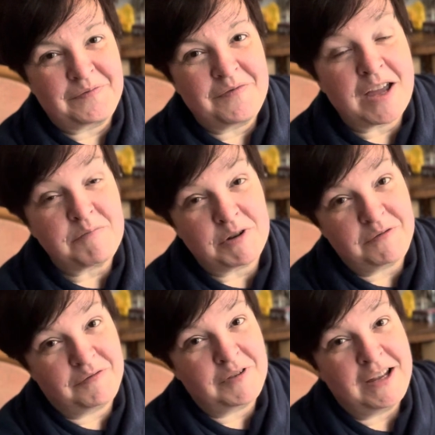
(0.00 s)
they are
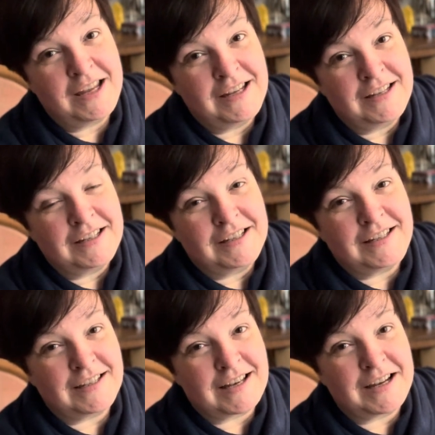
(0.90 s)
both
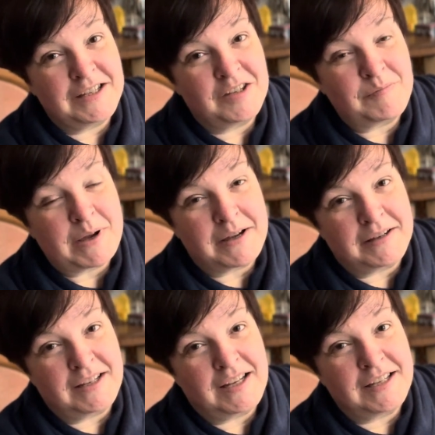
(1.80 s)
designs
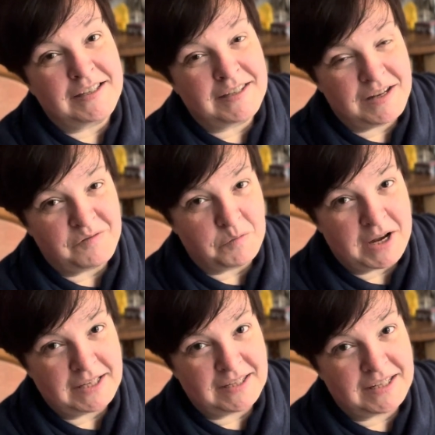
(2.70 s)
by Stephen
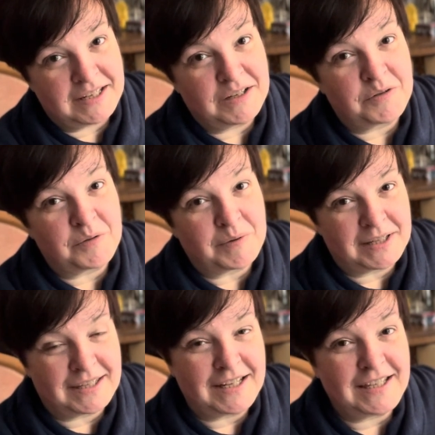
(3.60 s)
West,
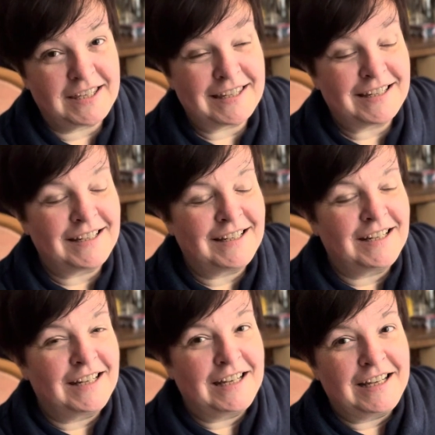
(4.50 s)
West Knits.
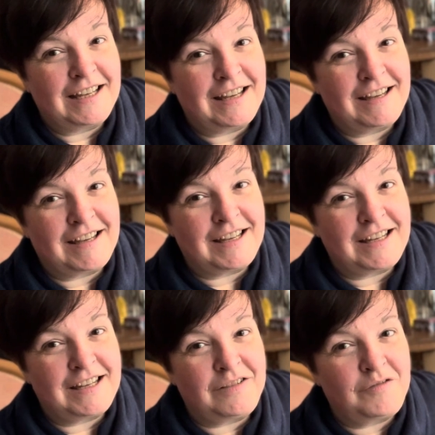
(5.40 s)

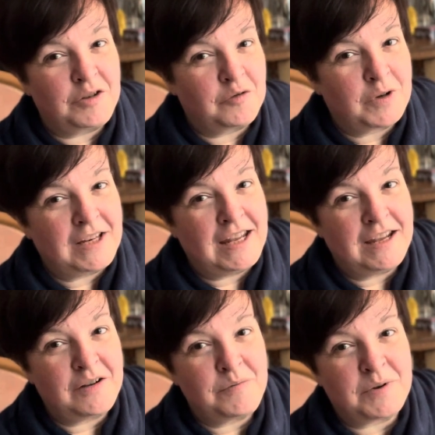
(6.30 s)
And this one
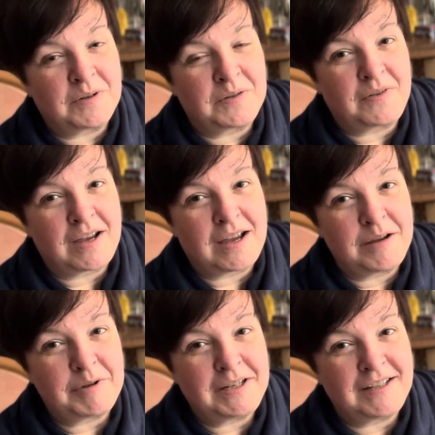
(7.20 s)
here was the
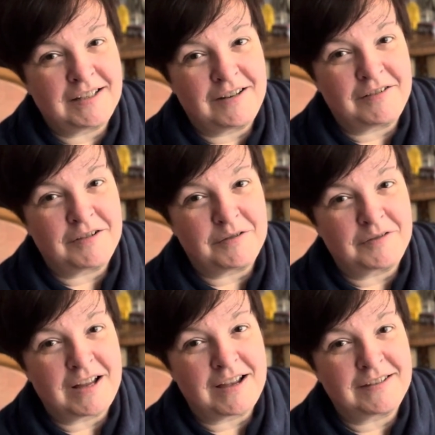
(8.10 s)
Hyper Knit Along of
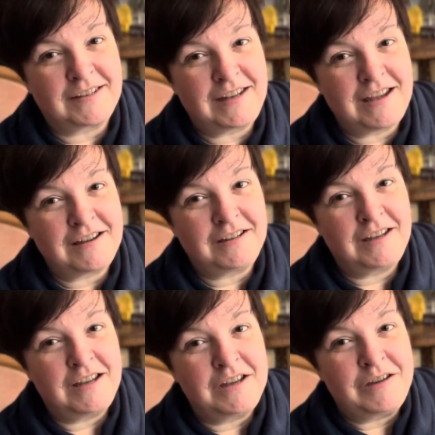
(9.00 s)
last year,
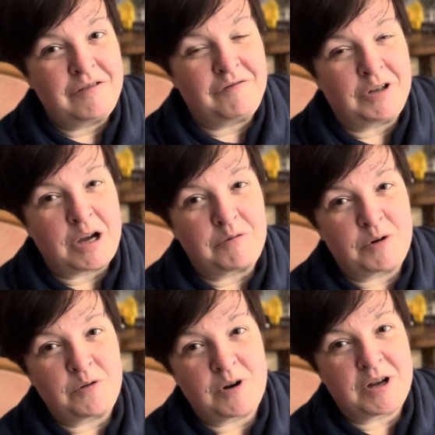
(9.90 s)
the
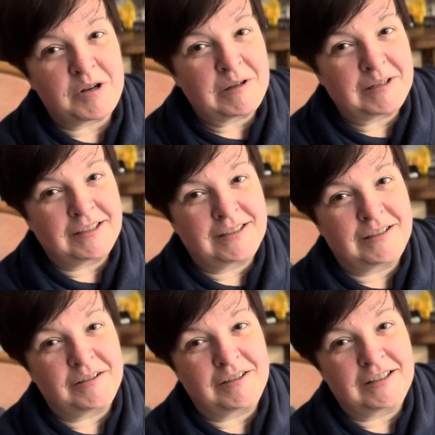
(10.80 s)
Aurora
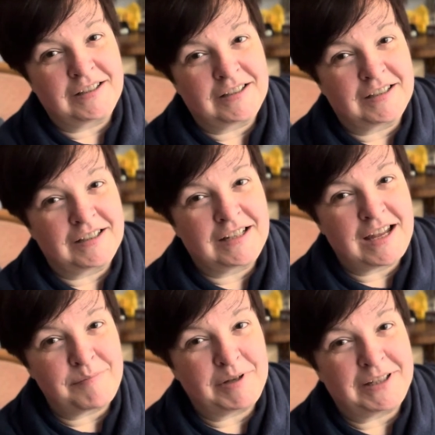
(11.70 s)

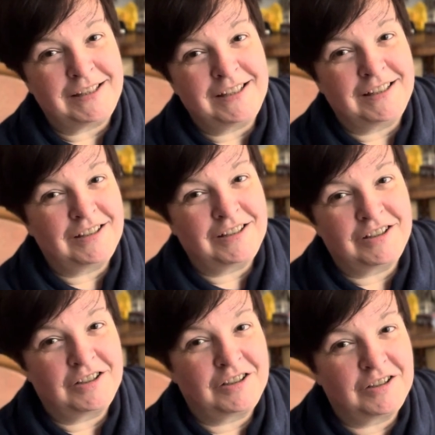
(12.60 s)
Cabin
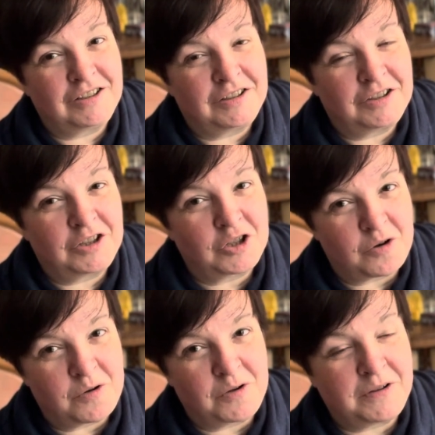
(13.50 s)

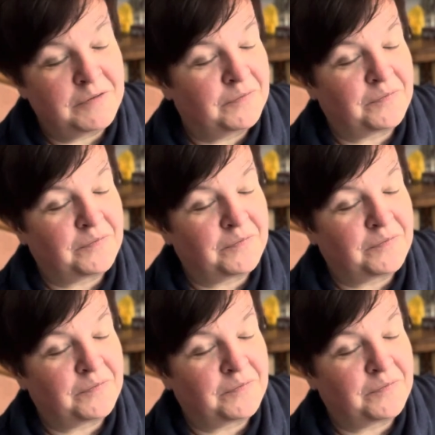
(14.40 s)
shawl.